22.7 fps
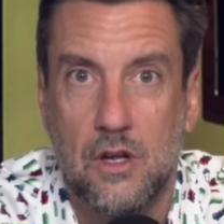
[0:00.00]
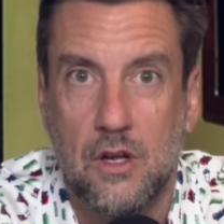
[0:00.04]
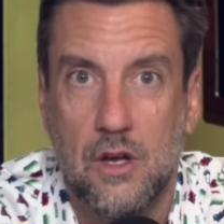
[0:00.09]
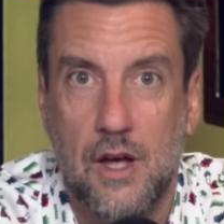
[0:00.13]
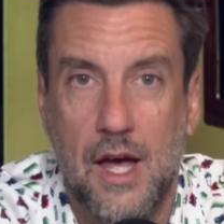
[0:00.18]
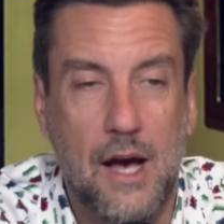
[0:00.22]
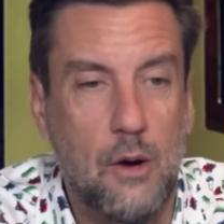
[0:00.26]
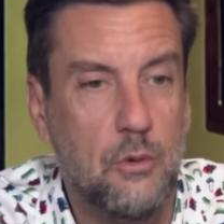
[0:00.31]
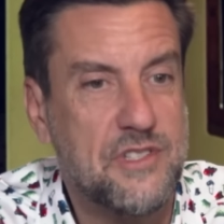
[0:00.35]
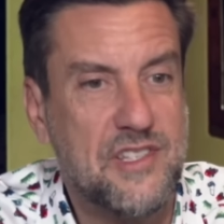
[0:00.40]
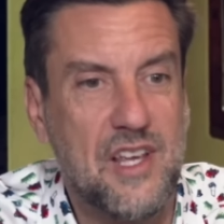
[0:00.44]

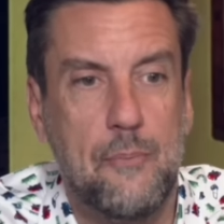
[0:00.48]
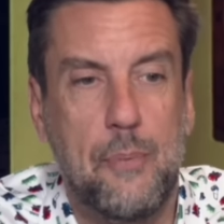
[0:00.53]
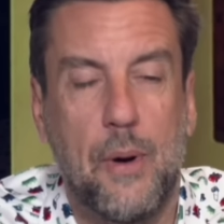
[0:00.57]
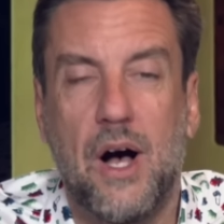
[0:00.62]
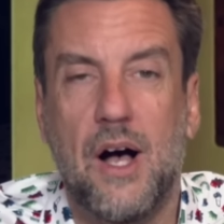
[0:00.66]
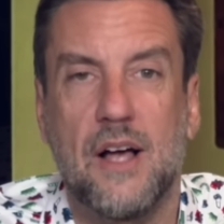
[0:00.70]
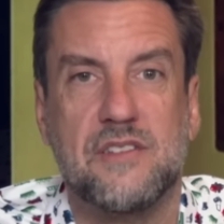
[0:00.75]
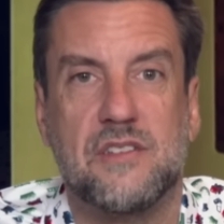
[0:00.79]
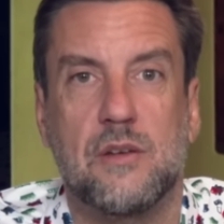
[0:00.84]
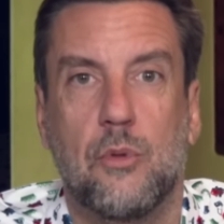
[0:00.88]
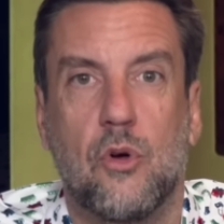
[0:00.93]
How is that
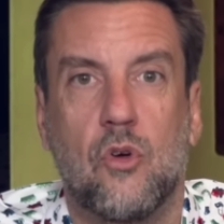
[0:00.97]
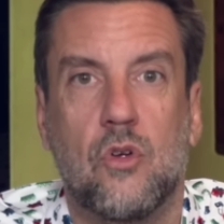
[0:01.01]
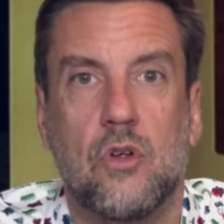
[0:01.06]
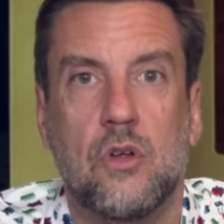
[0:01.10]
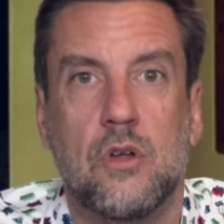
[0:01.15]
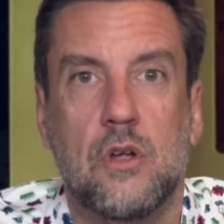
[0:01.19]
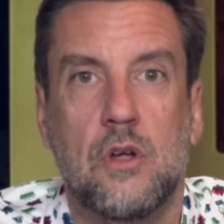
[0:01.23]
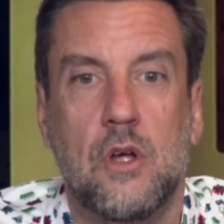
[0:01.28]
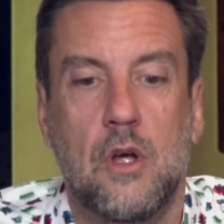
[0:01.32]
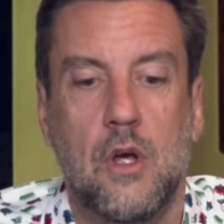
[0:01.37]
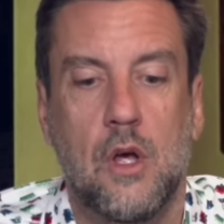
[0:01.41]
possible?
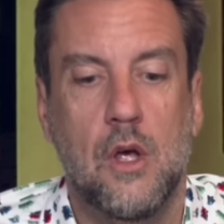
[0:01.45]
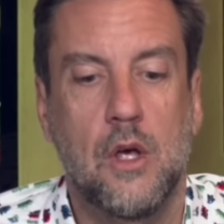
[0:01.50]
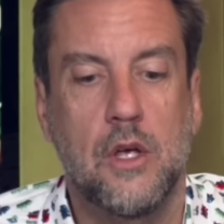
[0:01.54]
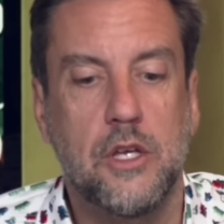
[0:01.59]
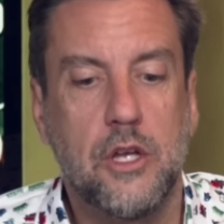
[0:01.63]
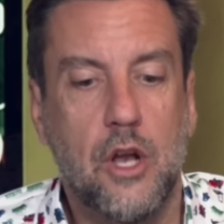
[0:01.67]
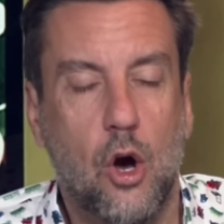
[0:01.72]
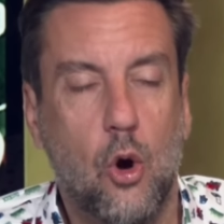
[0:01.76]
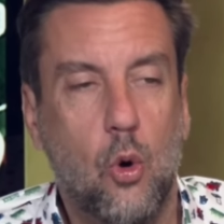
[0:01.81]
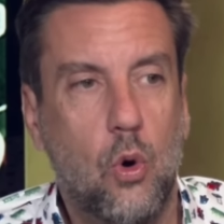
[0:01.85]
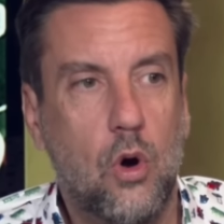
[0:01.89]

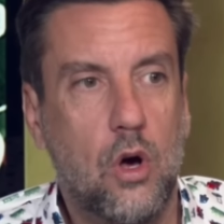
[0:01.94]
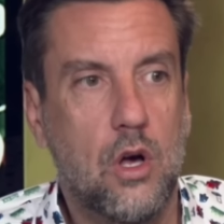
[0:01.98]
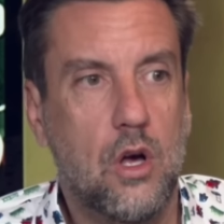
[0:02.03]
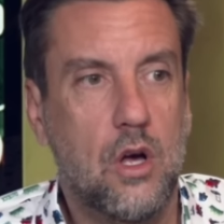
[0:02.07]
You know,